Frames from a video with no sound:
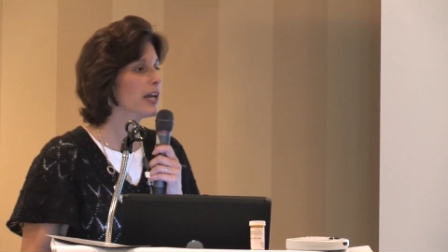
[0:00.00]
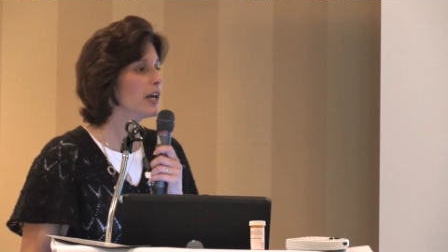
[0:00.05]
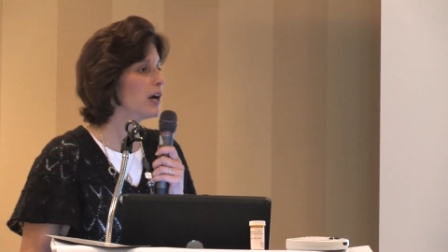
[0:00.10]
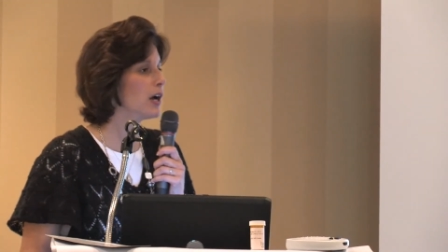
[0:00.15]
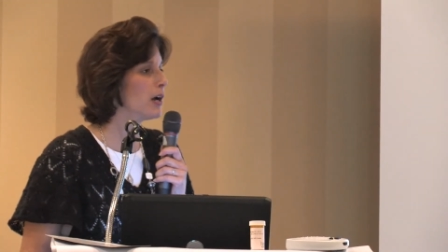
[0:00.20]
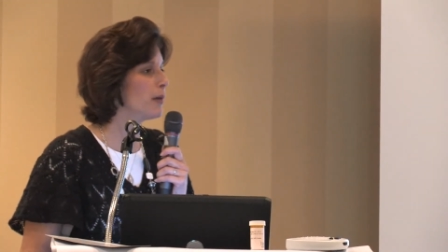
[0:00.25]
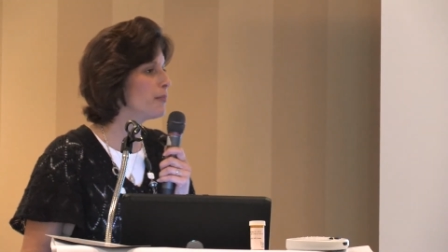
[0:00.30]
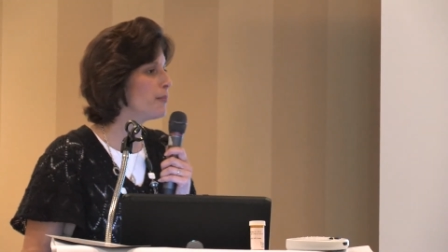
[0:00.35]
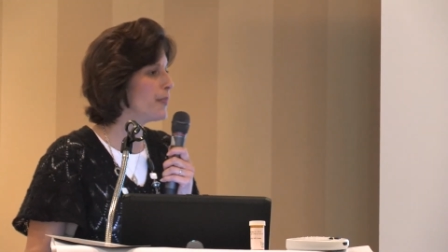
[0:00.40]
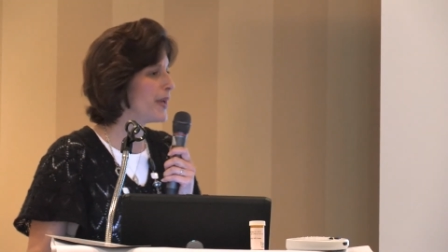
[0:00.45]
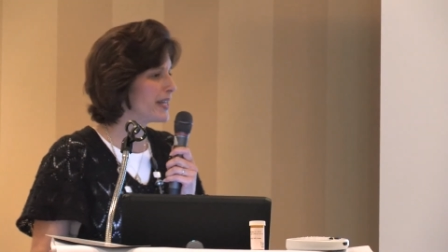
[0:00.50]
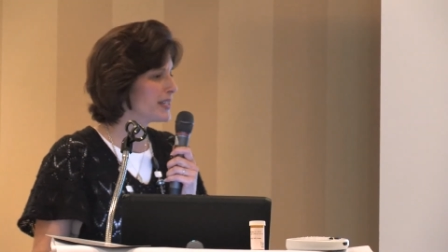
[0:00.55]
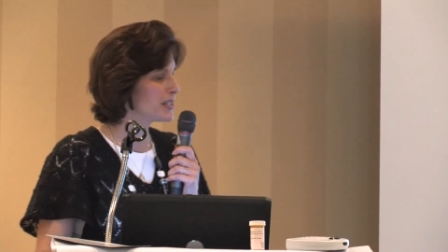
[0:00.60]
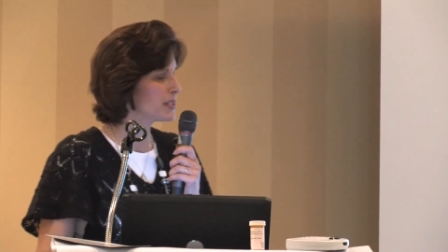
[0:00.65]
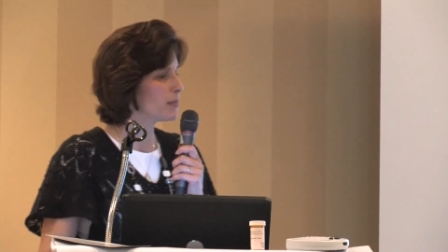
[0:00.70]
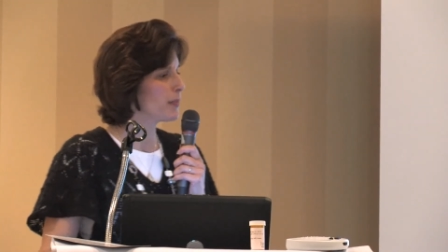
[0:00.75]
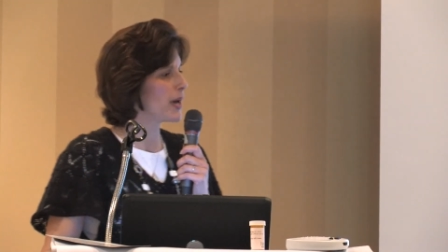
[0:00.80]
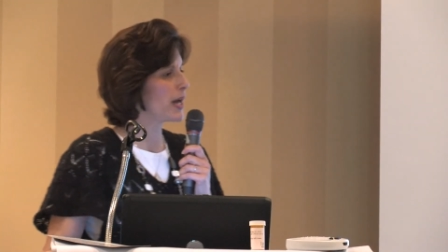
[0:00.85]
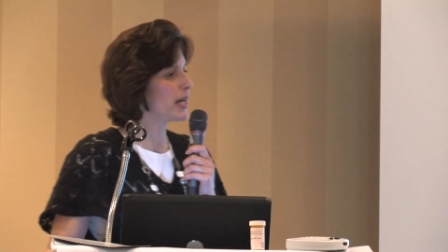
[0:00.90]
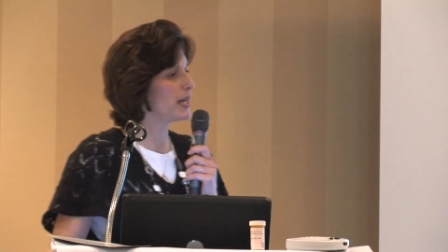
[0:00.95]

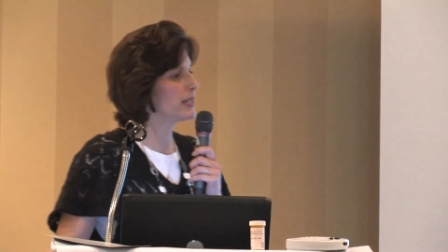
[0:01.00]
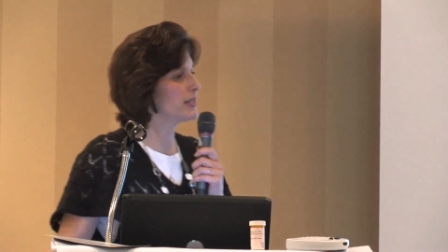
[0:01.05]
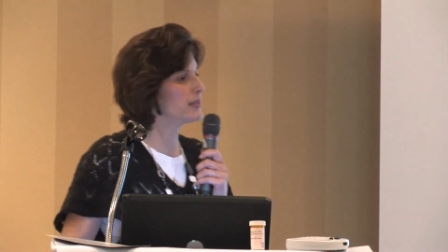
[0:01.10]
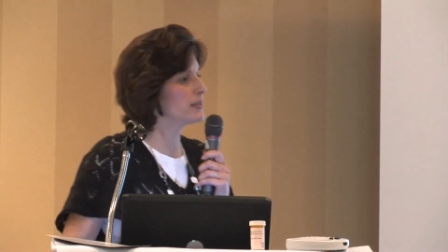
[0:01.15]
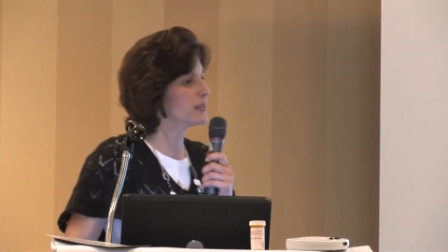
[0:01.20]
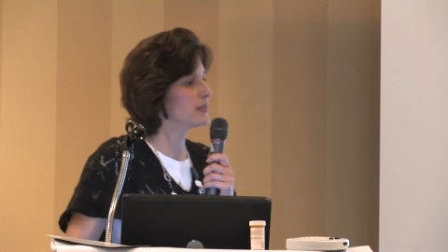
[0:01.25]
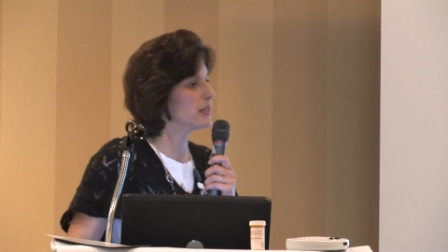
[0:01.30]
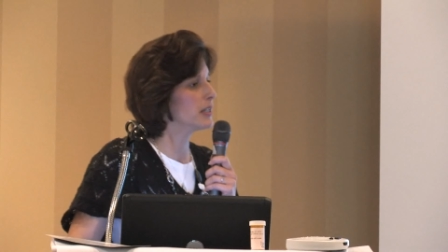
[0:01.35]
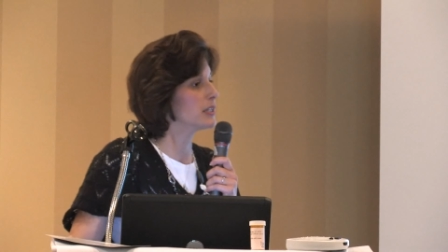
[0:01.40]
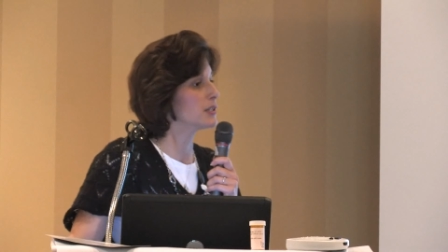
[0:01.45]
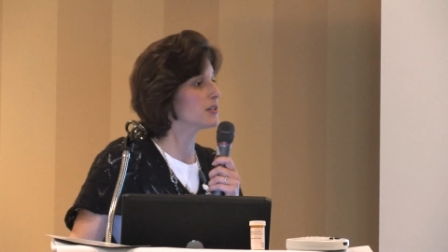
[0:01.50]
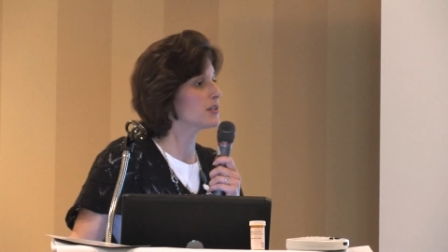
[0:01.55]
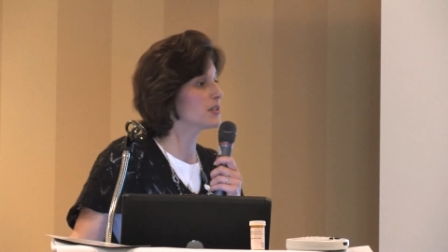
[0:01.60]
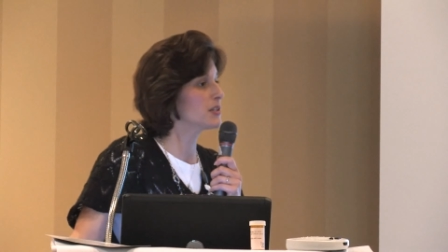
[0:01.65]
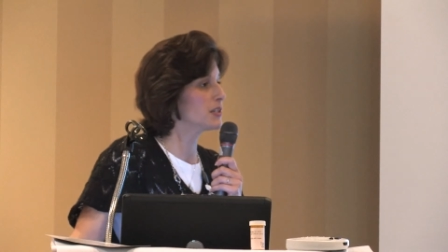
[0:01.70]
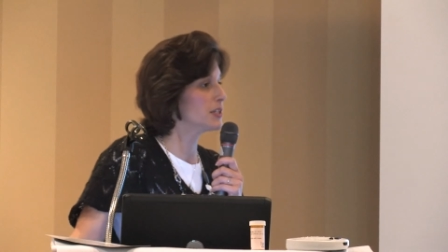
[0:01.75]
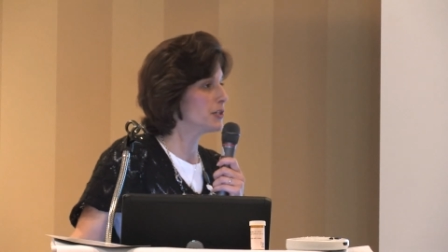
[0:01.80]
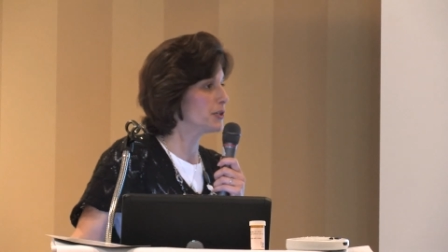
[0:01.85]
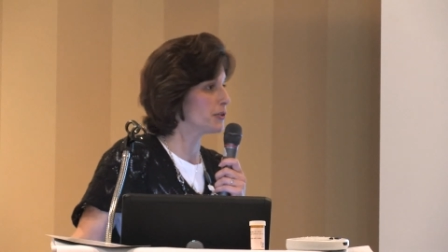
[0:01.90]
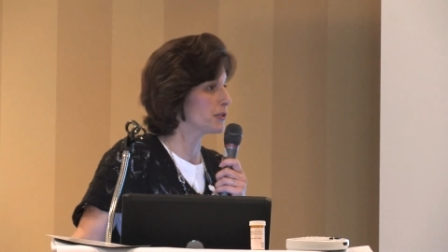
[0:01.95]
Best Buys and
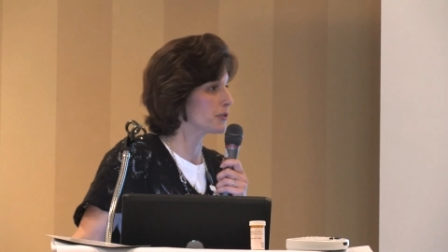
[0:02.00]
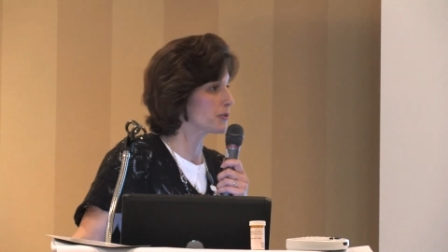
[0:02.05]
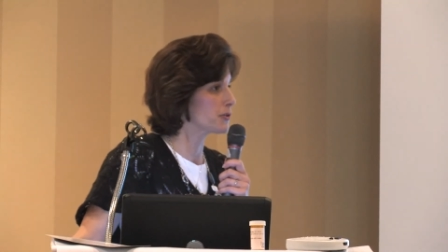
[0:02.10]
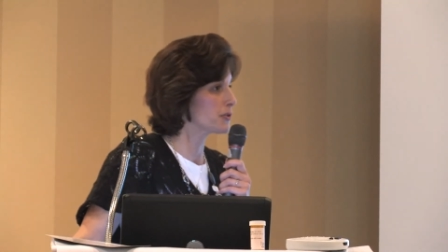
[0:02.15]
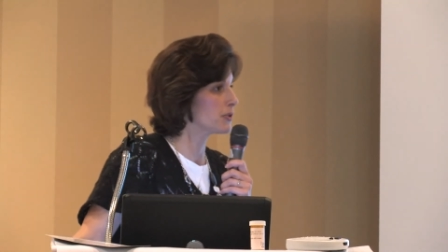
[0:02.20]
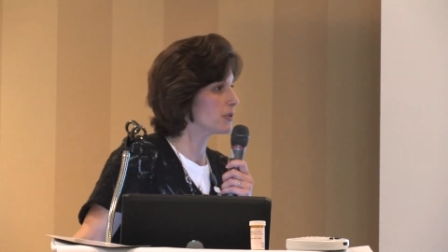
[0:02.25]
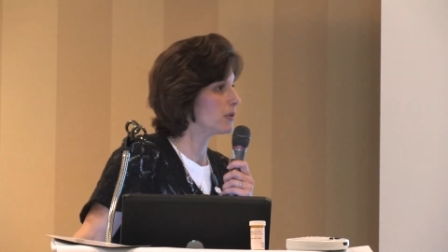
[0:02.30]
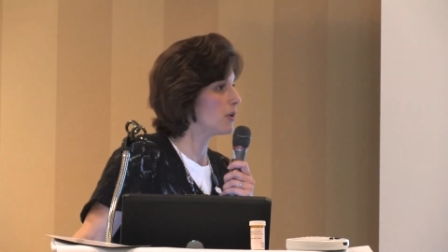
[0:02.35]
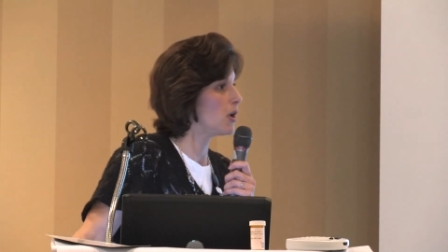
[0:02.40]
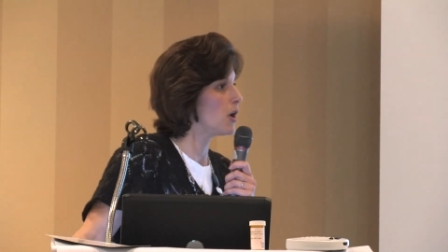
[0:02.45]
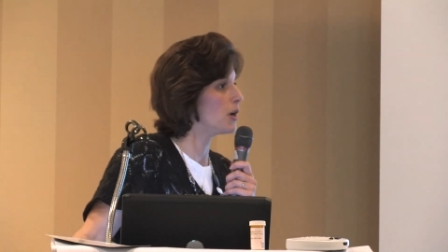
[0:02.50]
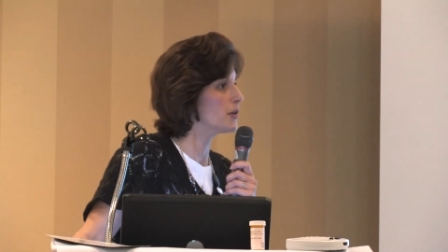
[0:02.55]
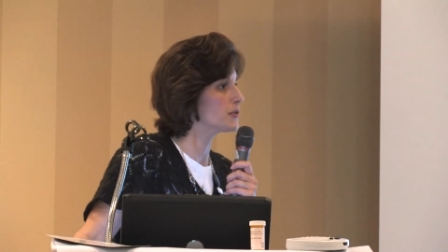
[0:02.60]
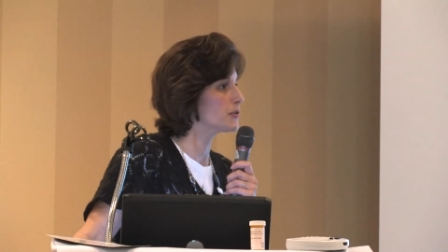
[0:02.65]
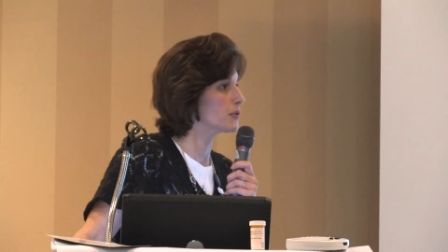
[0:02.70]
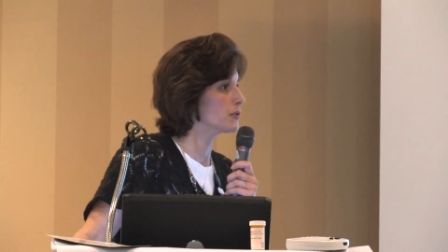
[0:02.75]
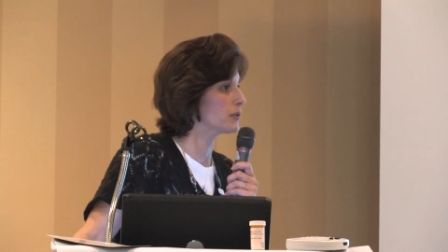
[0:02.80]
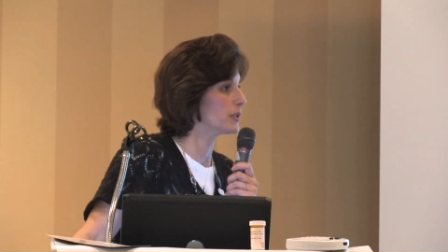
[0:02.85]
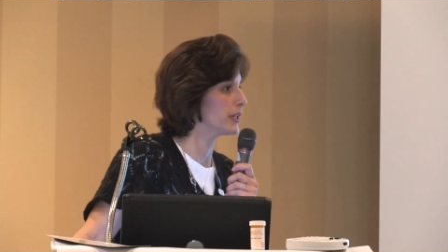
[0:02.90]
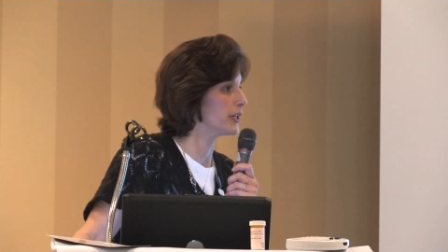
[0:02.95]
Sears
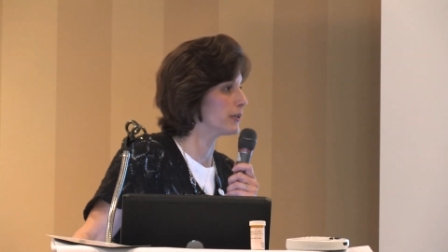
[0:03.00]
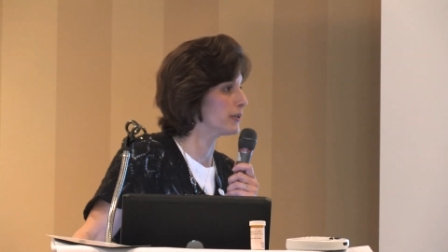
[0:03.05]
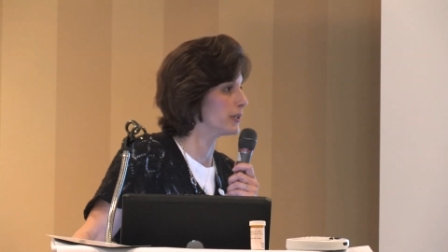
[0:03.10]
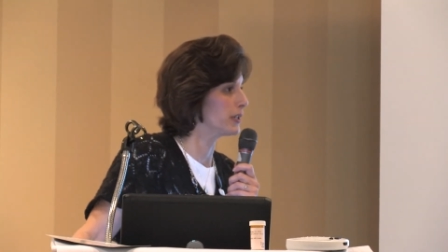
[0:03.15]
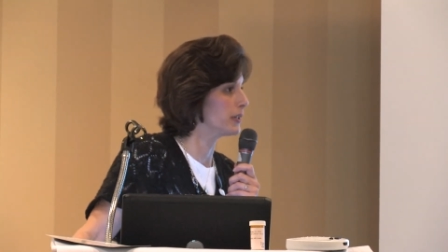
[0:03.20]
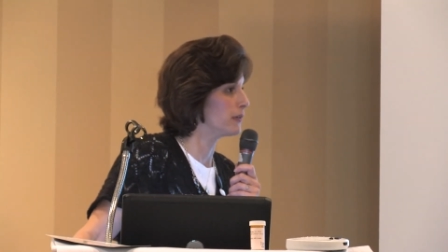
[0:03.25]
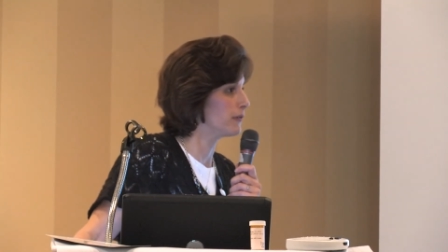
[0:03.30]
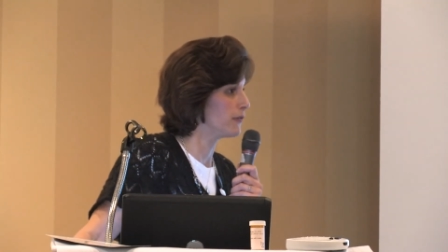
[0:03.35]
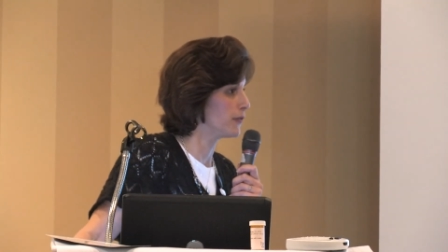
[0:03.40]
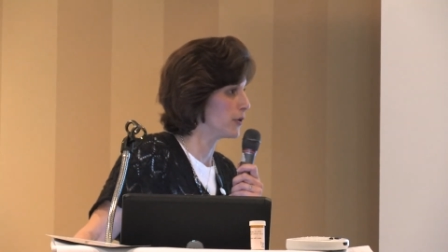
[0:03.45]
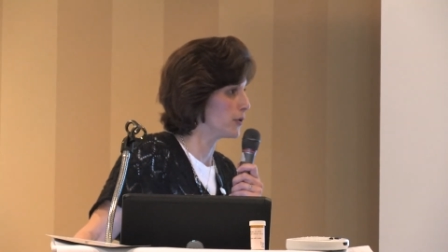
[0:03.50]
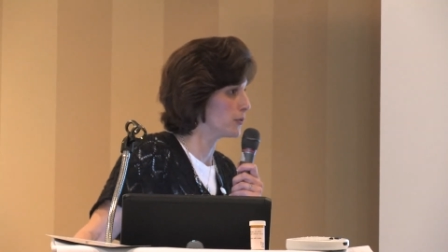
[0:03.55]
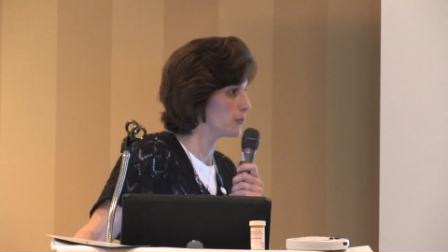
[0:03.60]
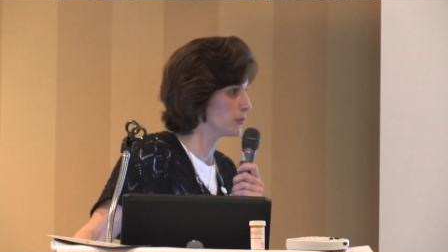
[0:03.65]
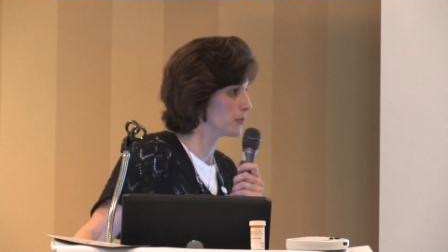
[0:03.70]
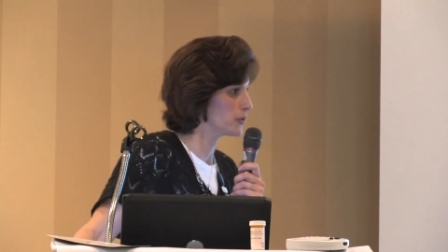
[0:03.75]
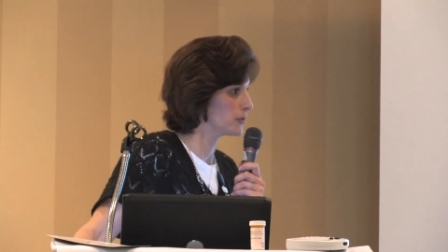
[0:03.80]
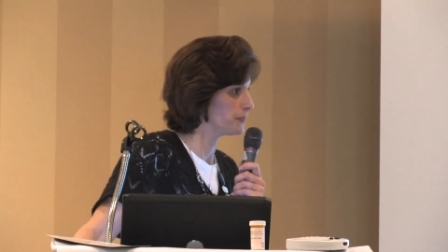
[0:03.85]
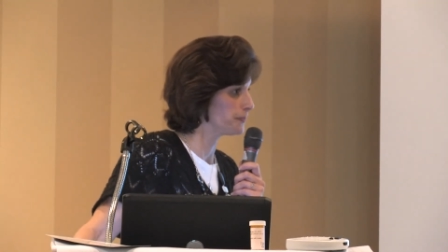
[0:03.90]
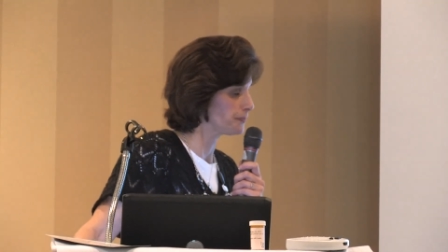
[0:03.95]
also carry the
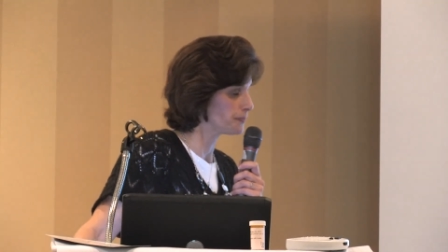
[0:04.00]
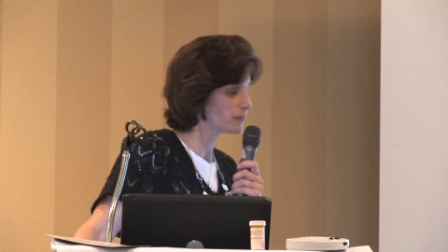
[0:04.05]
phones.